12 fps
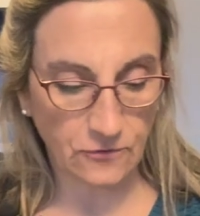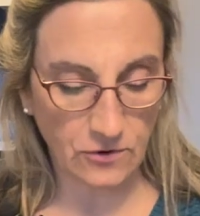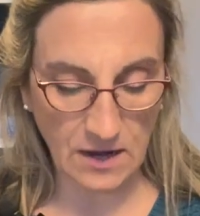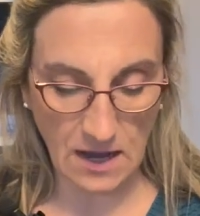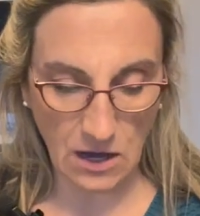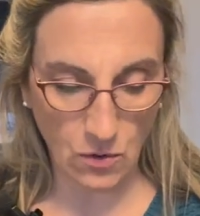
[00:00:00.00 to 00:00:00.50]
for an
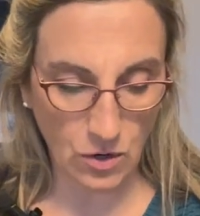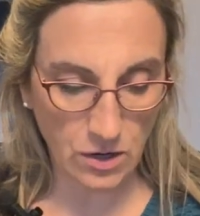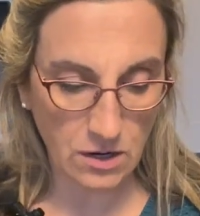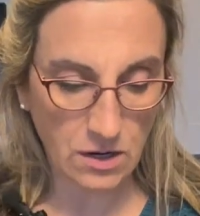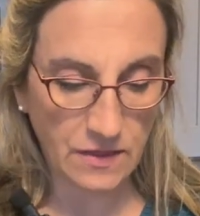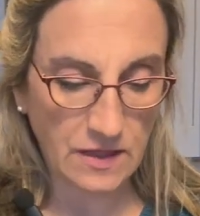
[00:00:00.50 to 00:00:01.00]

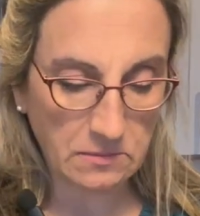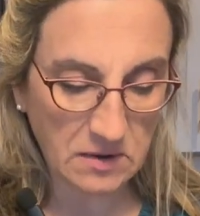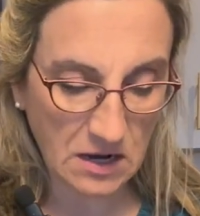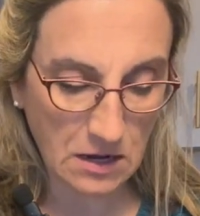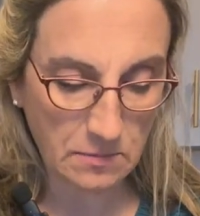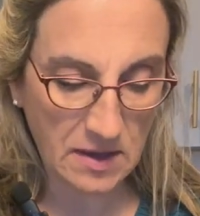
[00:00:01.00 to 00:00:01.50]
hour, and then I'm going
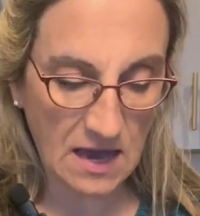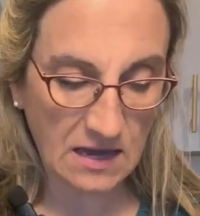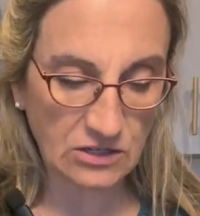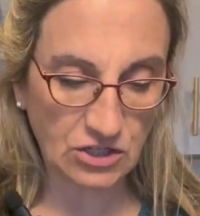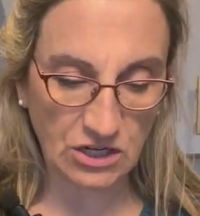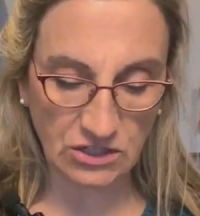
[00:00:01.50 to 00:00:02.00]
to come
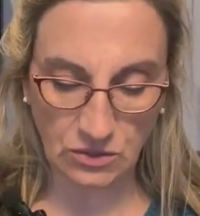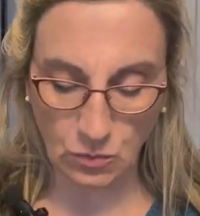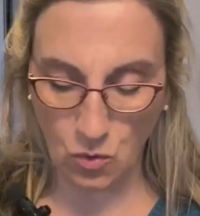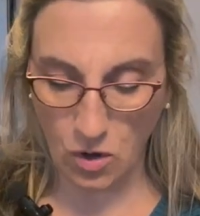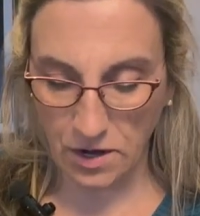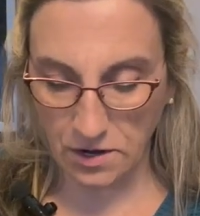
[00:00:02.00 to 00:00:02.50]
back, change the
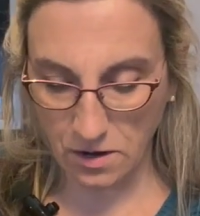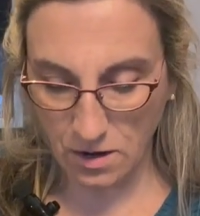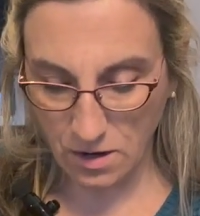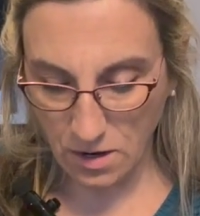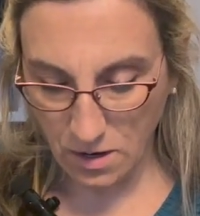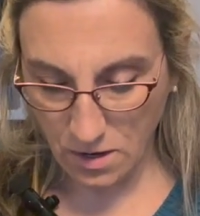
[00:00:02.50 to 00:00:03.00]
water,
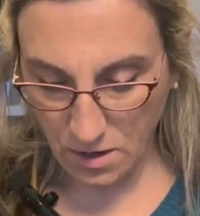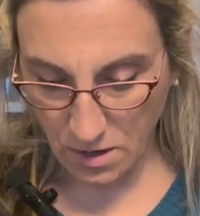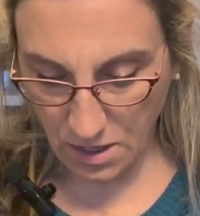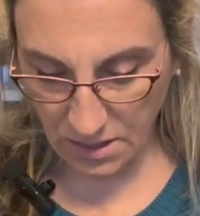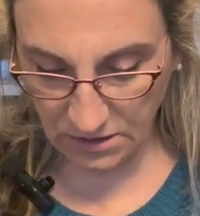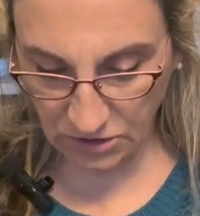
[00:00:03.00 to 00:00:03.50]

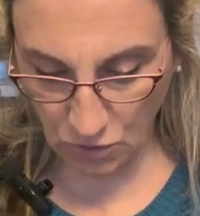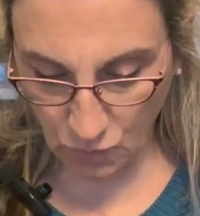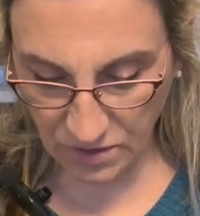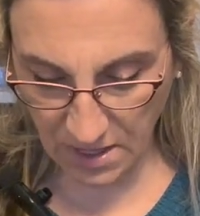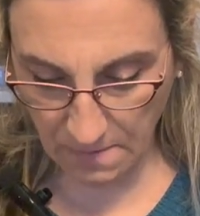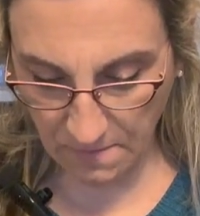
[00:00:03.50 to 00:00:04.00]
and
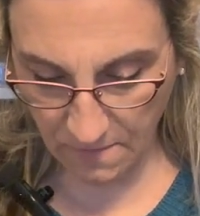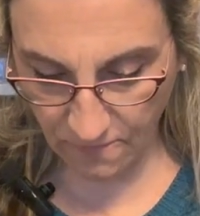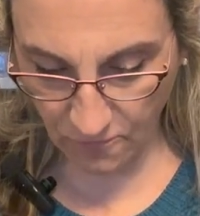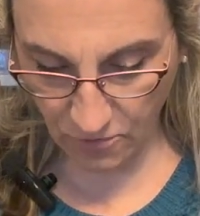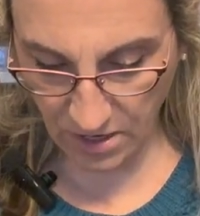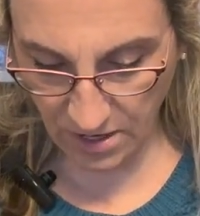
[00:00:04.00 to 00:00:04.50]
soak them
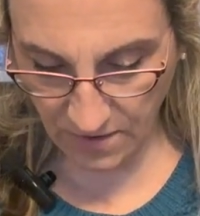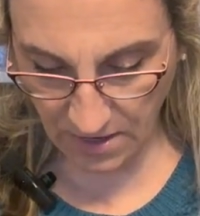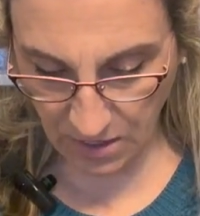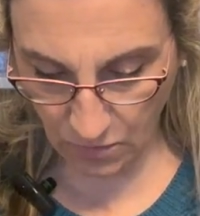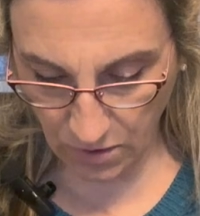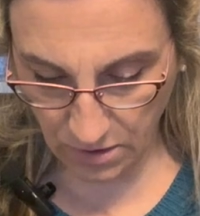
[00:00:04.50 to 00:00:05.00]
for another
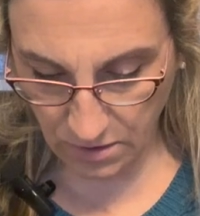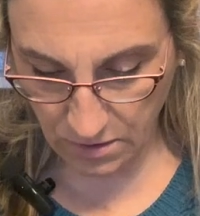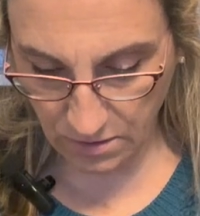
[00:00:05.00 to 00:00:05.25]
hour.